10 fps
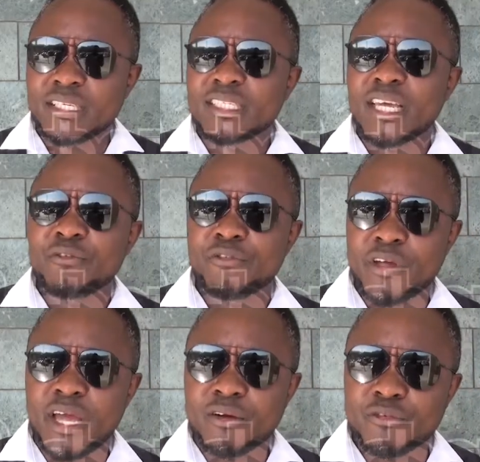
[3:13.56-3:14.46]
it is
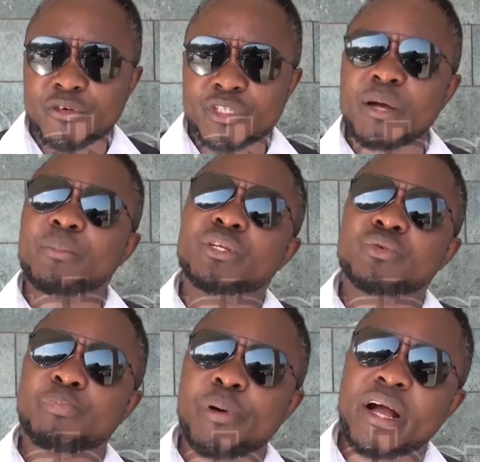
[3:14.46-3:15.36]
unfair for somebody
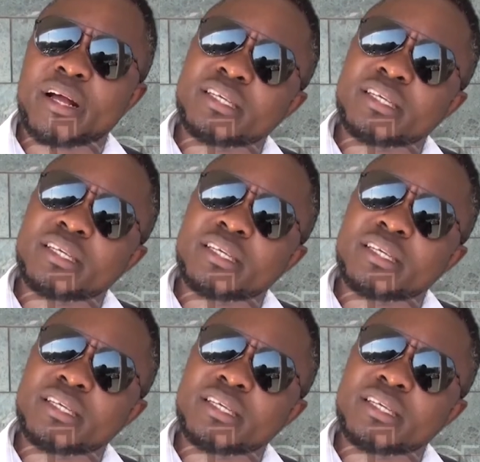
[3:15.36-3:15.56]
to park